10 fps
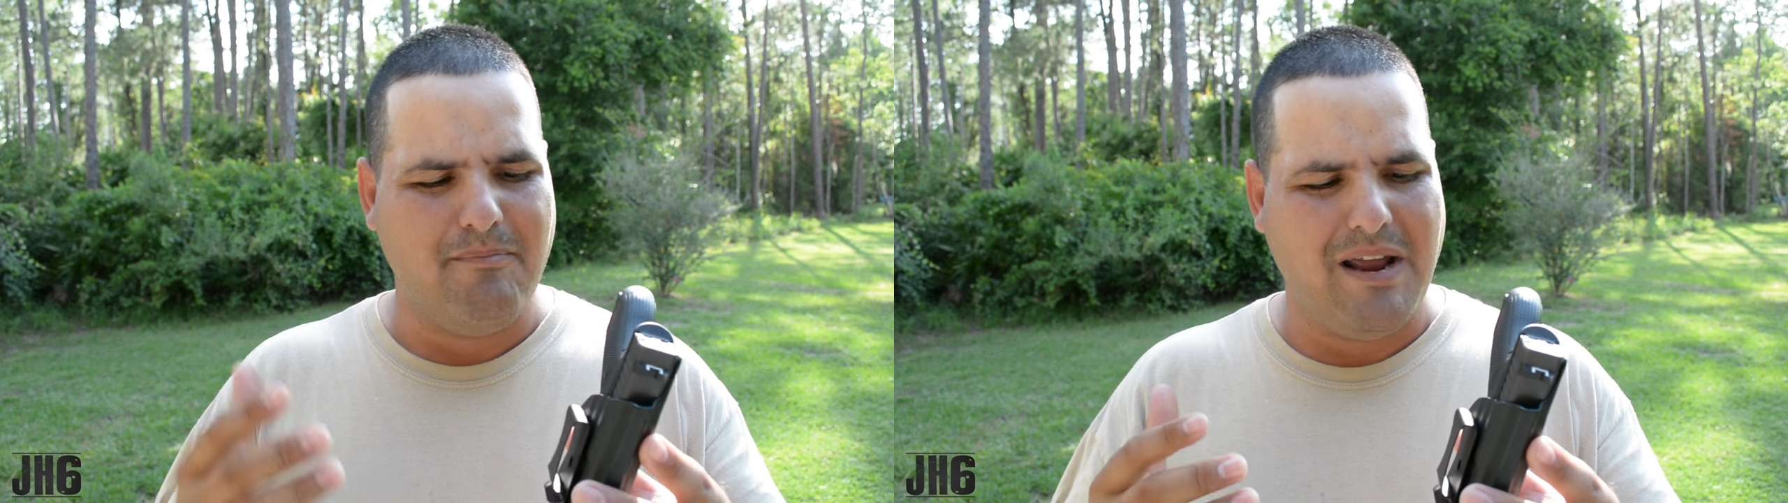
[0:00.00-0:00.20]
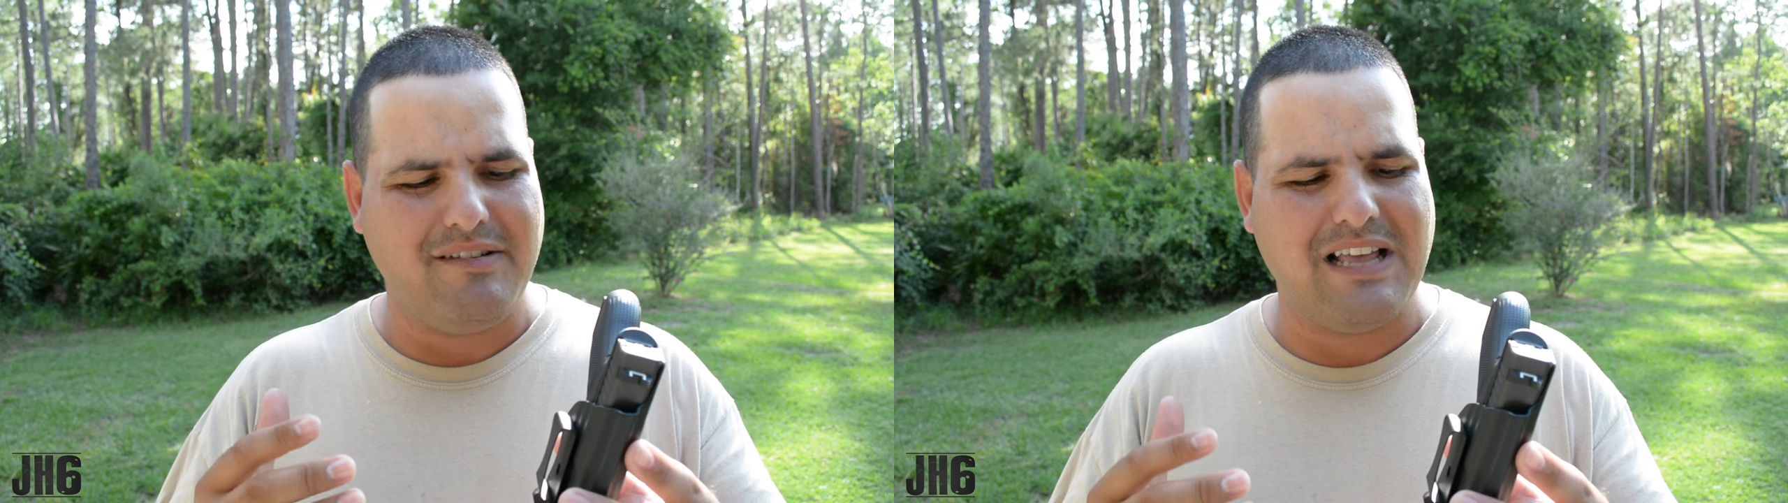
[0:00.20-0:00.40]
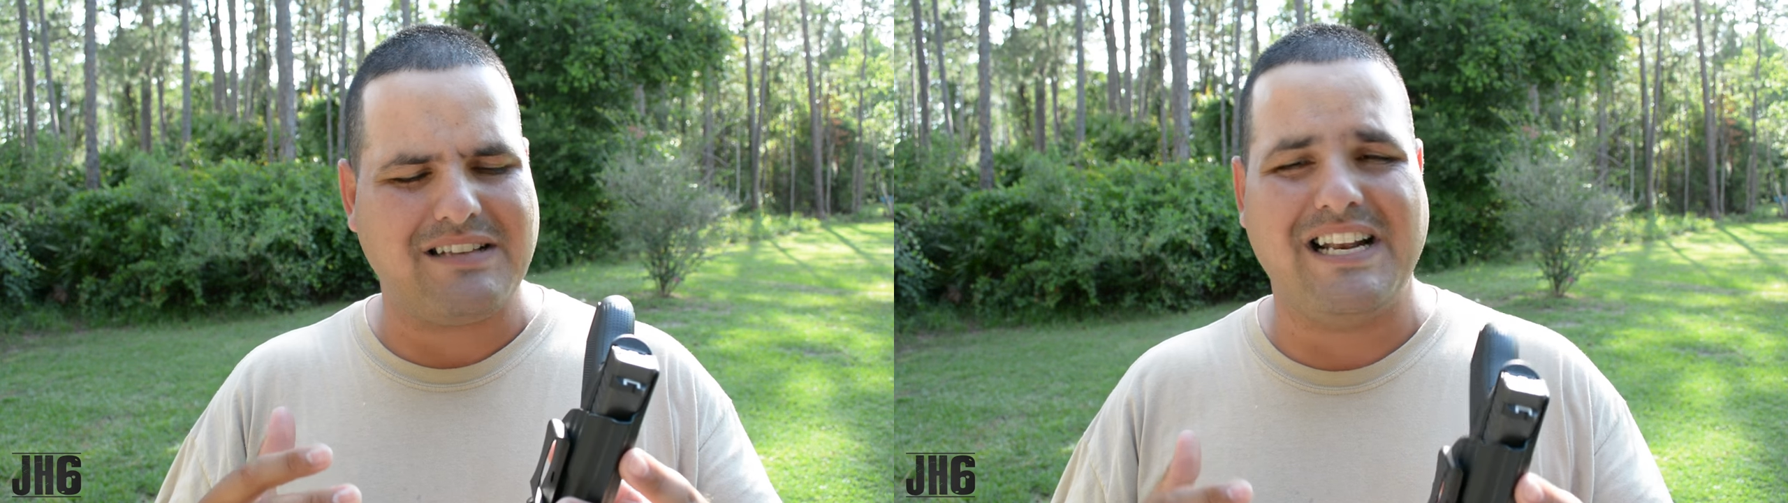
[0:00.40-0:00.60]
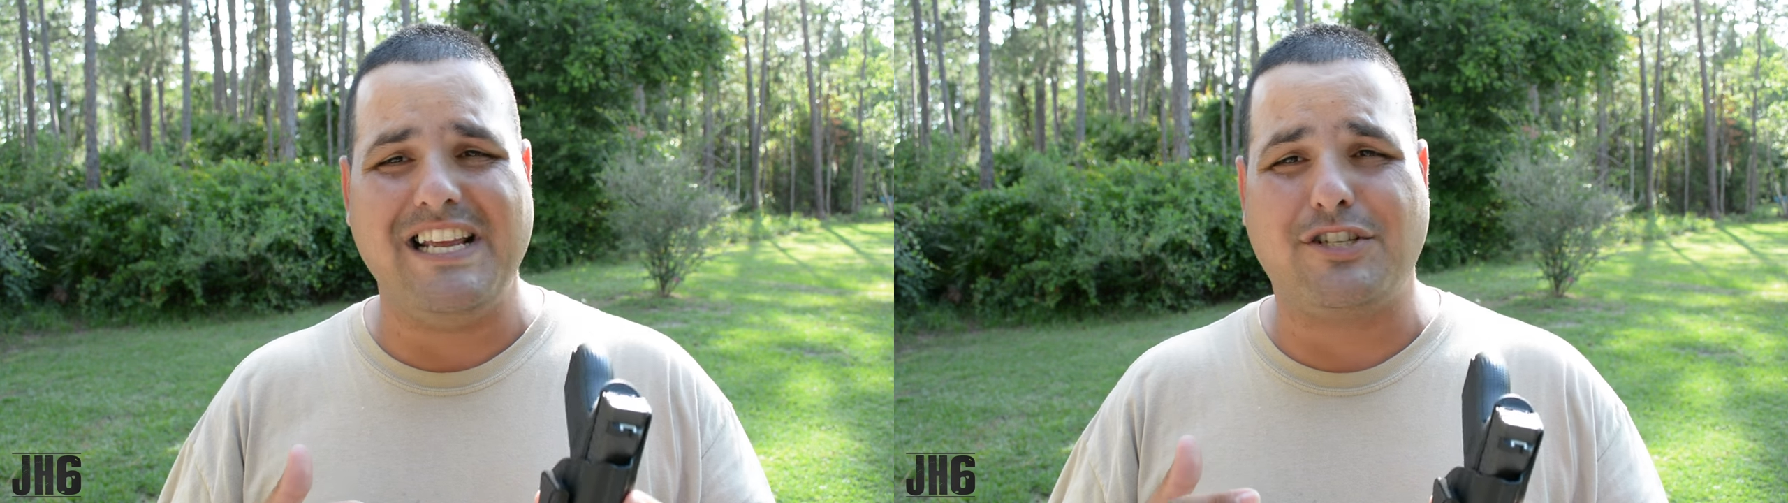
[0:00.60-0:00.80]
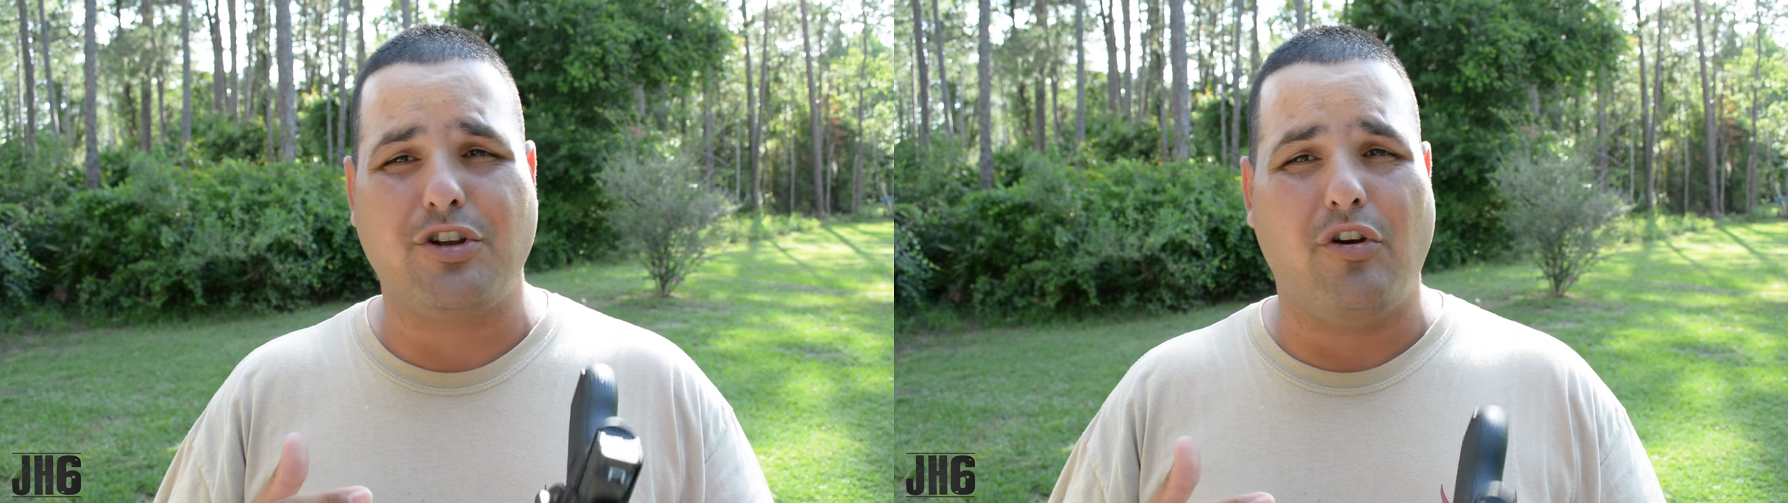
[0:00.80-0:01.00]
maybe that's an
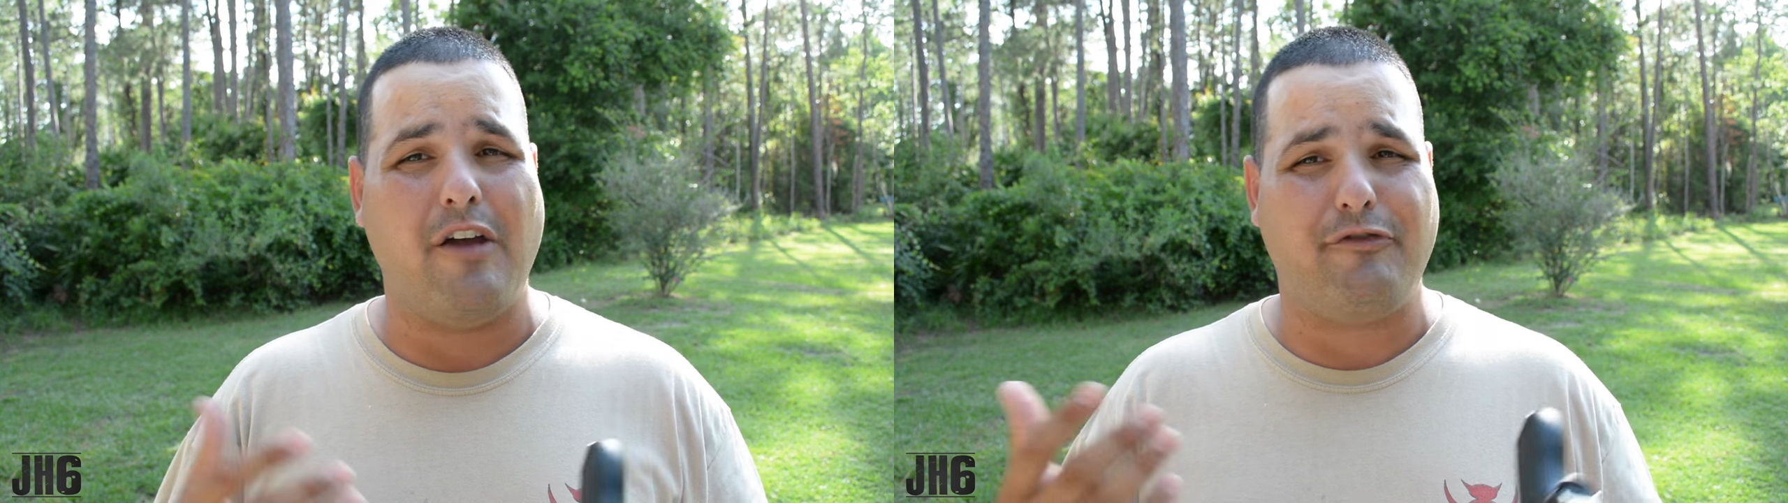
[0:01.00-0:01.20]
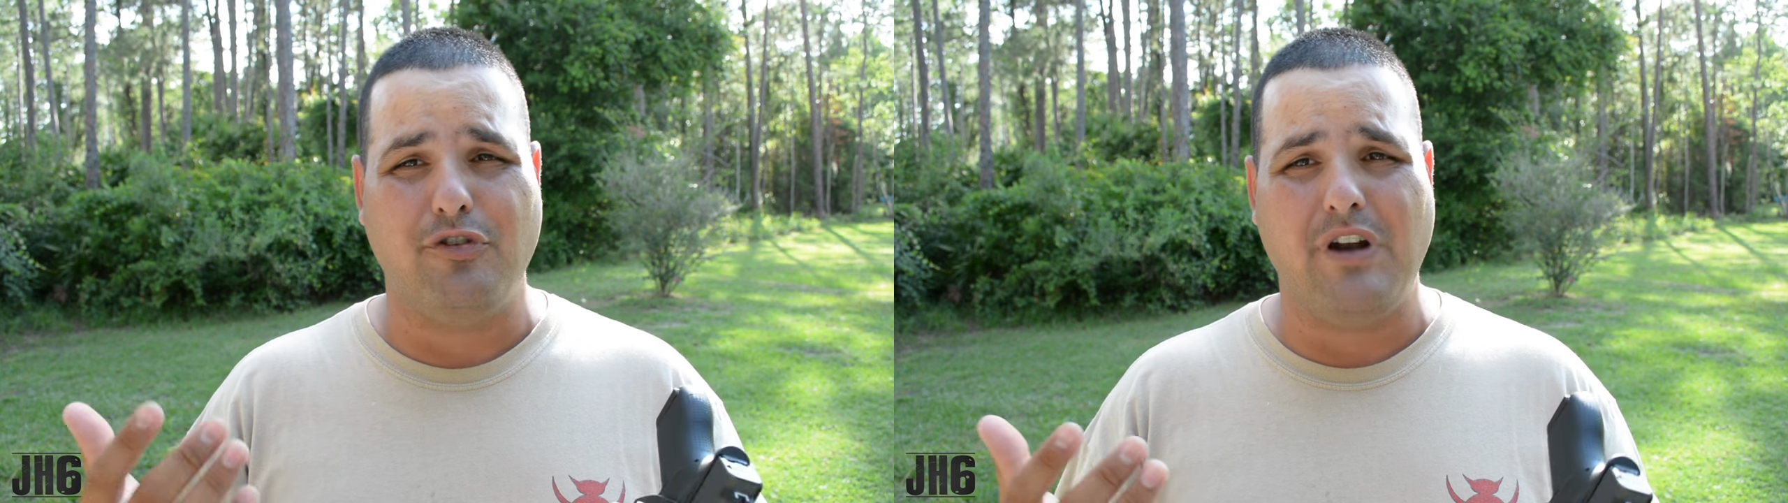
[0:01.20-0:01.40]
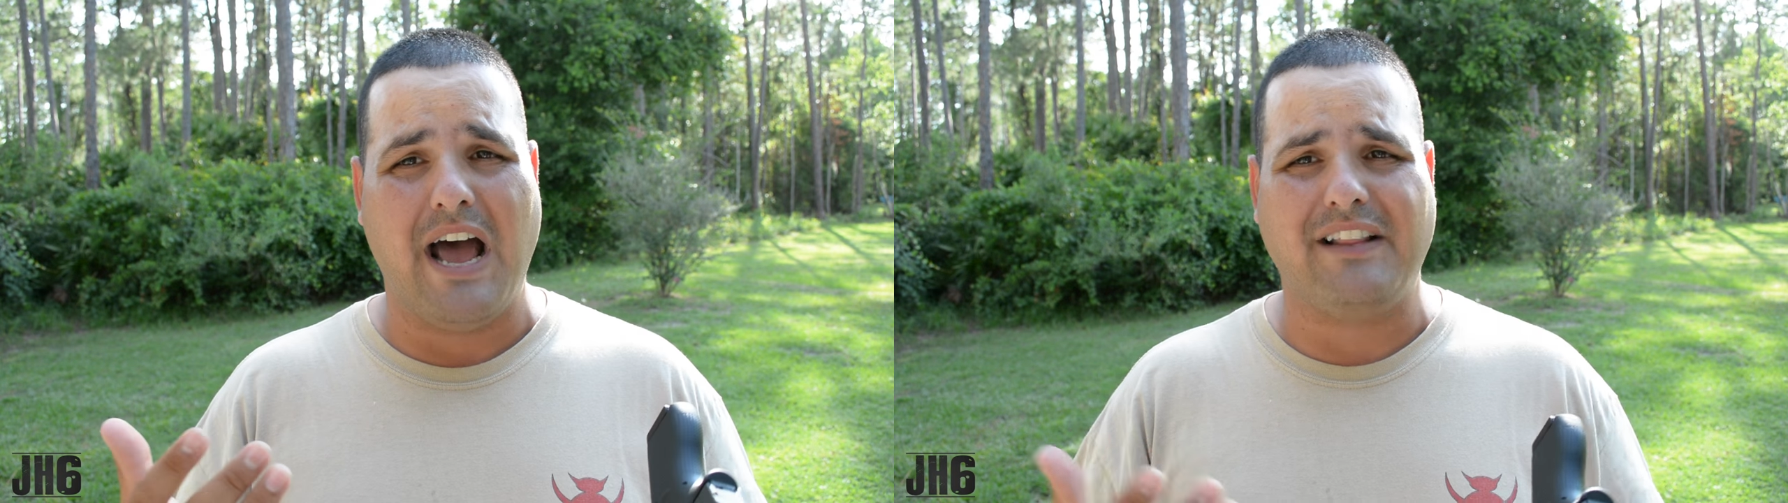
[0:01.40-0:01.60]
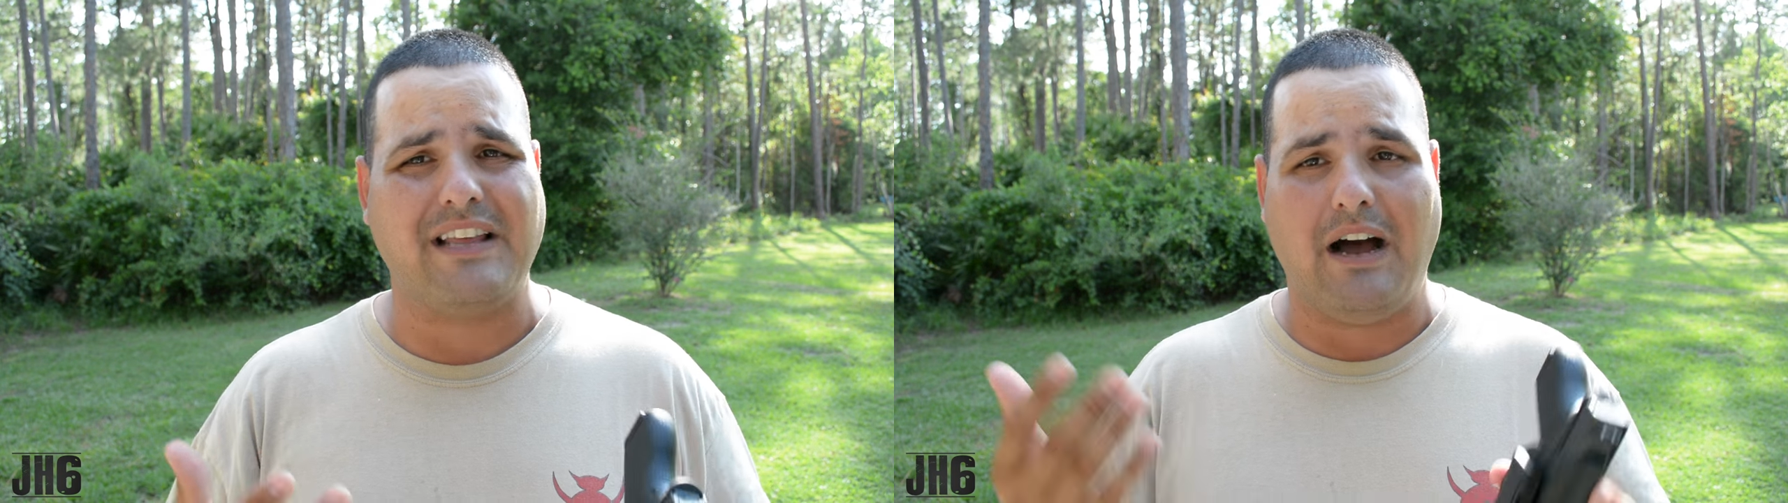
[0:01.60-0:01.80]
issue. If you're not,